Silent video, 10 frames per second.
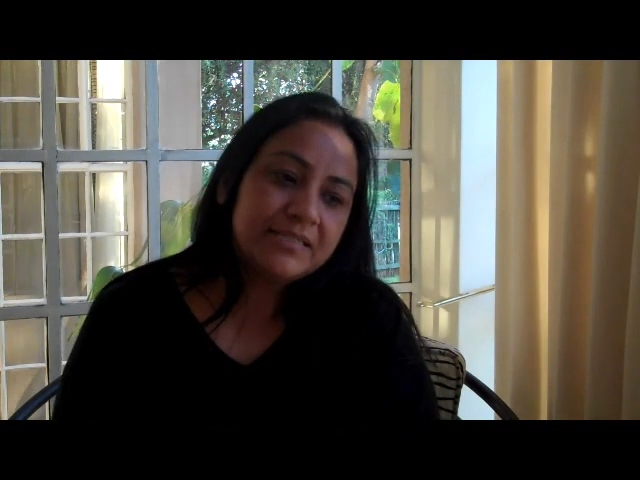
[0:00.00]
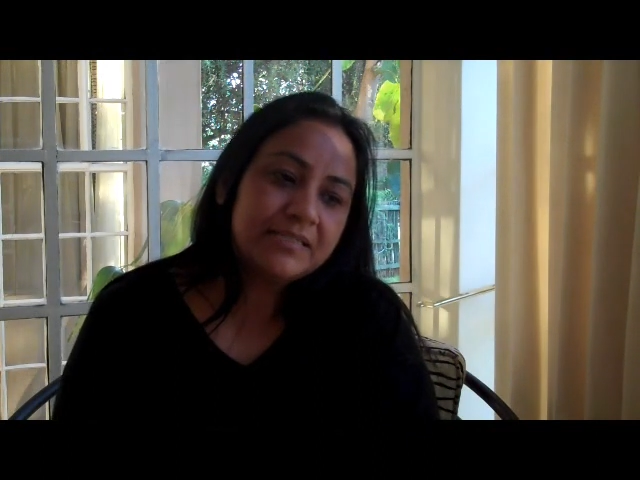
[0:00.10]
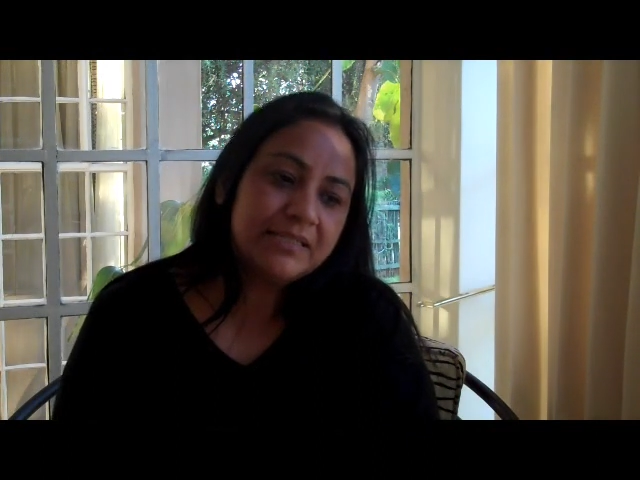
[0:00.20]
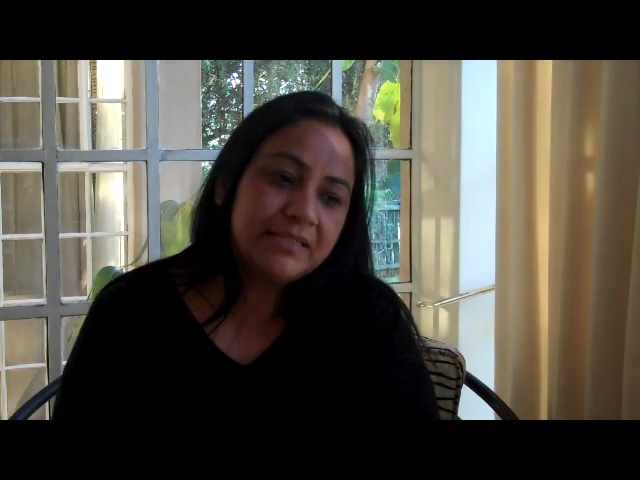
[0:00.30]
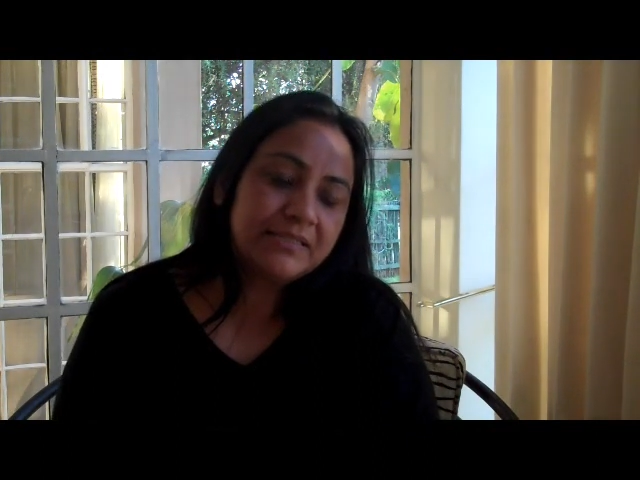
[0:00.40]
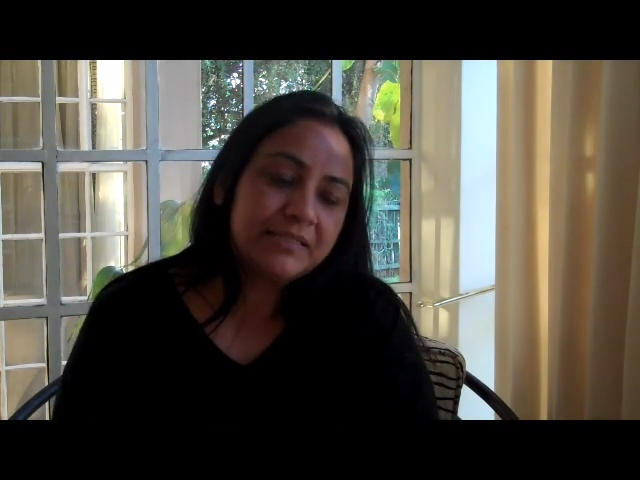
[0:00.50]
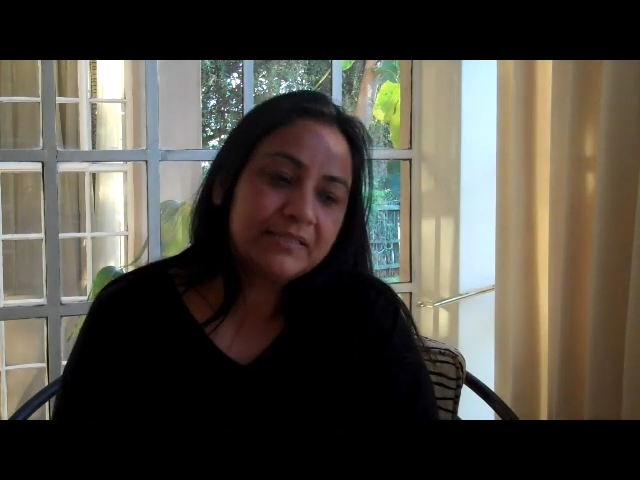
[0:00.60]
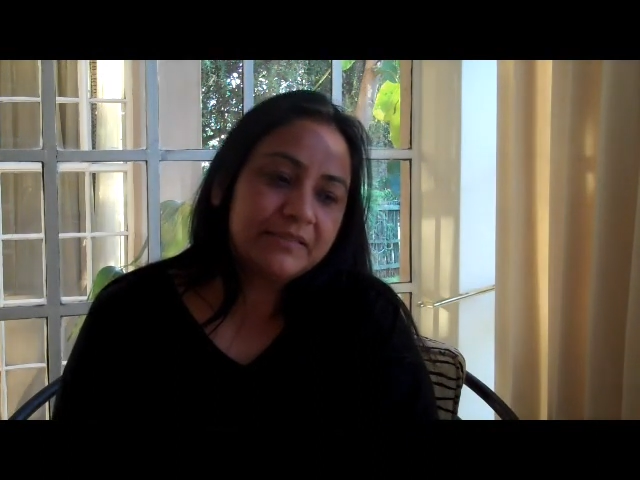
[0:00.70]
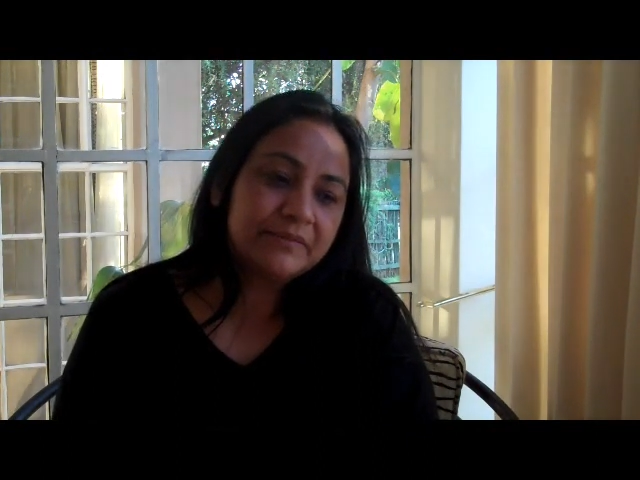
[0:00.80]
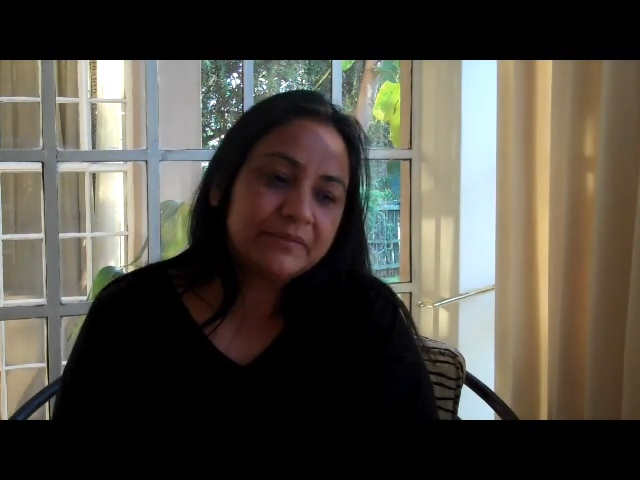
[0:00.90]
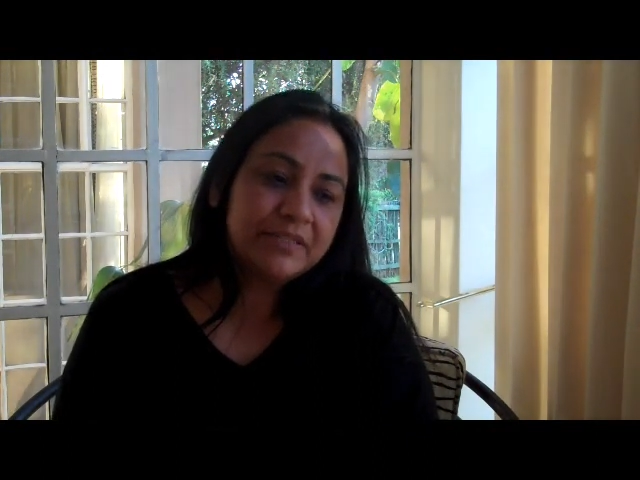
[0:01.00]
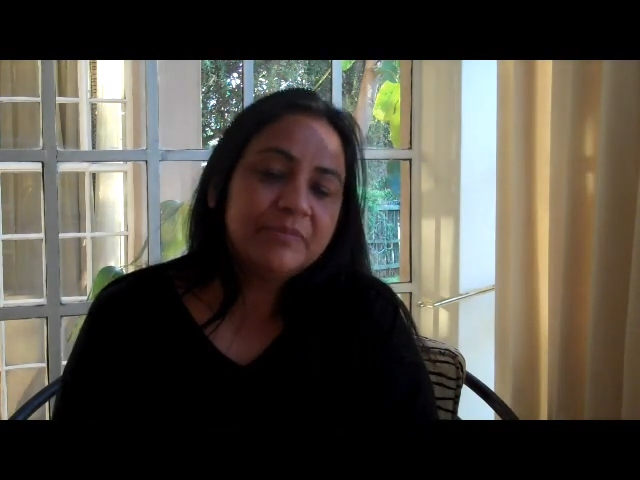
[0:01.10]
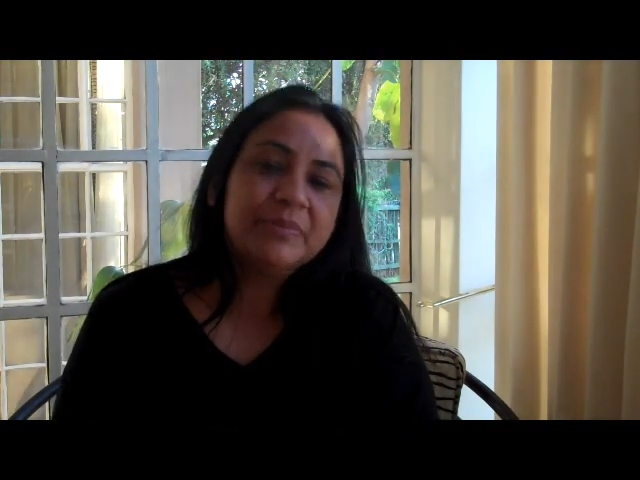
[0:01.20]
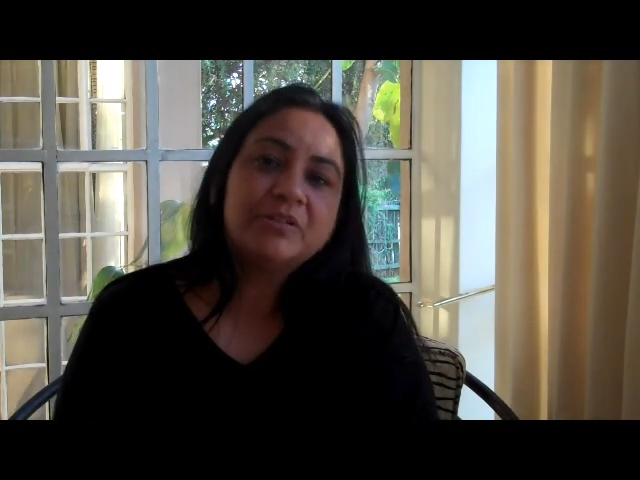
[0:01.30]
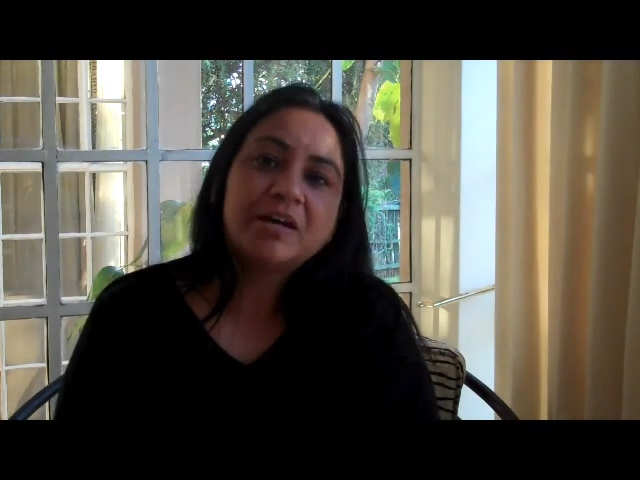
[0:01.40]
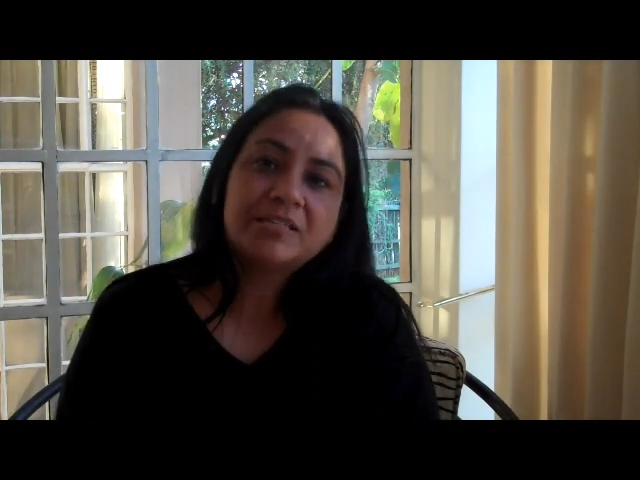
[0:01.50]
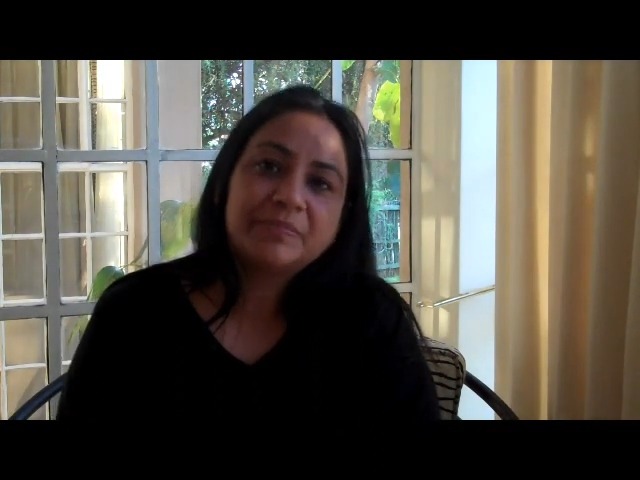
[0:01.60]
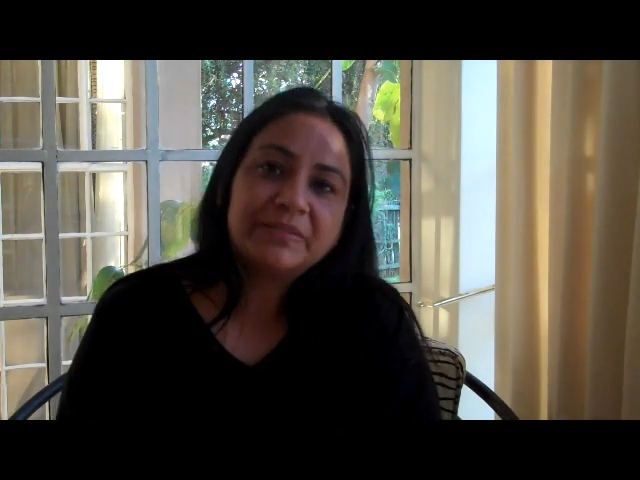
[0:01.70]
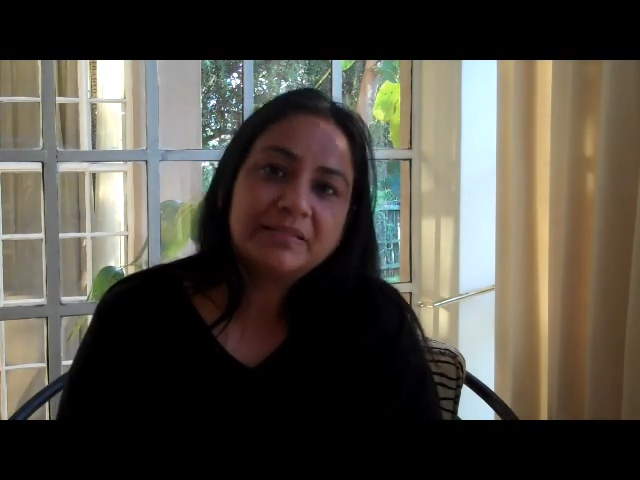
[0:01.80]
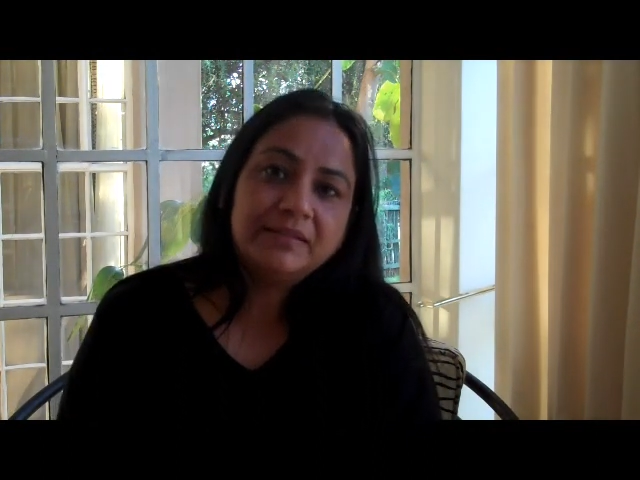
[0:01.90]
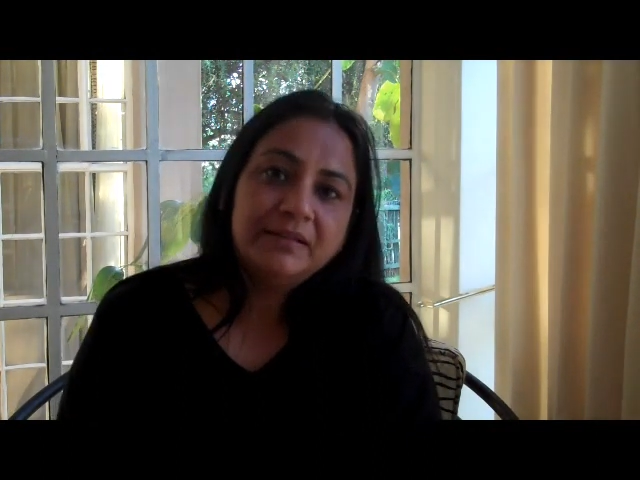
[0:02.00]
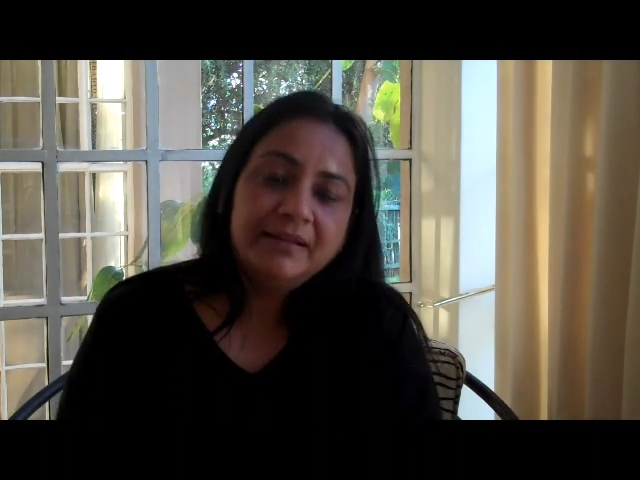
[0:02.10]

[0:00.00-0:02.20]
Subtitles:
state government hospital.